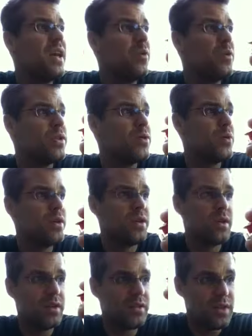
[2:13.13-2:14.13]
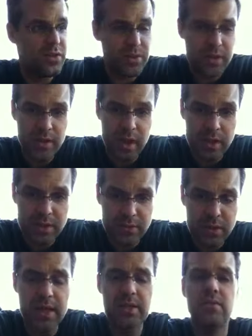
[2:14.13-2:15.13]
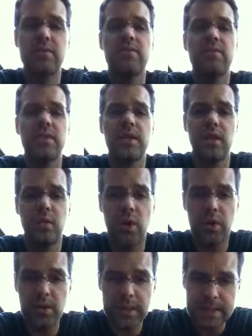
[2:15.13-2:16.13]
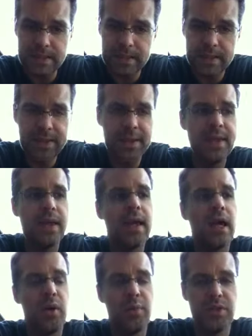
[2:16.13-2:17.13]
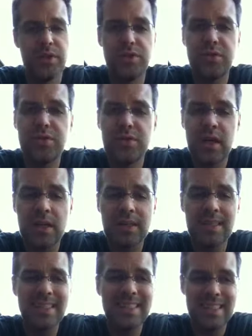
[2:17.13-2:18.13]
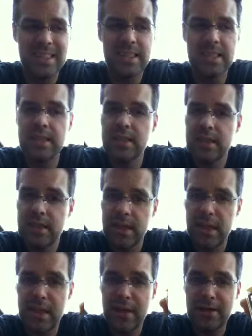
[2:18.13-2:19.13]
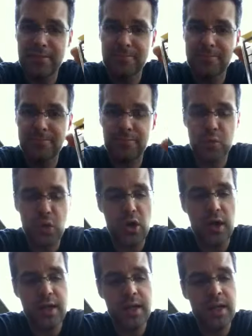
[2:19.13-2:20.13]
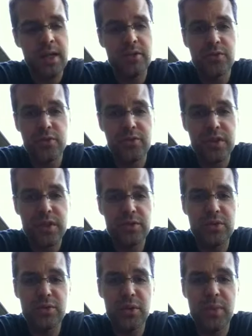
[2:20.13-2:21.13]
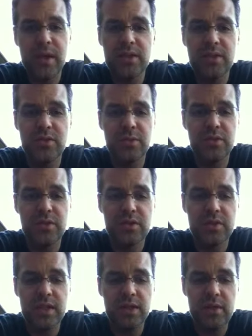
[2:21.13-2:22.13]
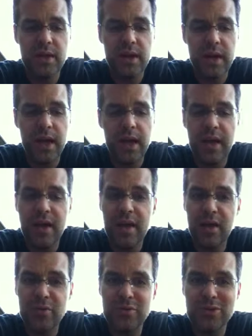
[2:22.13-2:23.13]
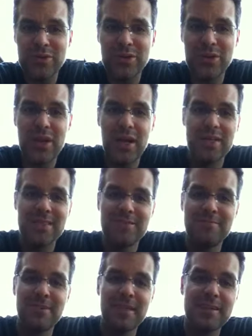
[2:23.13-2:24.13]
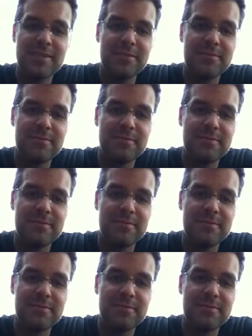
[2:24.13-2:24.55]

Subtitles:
which will eventually, as it rains, get watered in, helping to neutralize the acidity in there. Alright, so don't forget those book pages from the first video, and we'll see you in class. Thanks.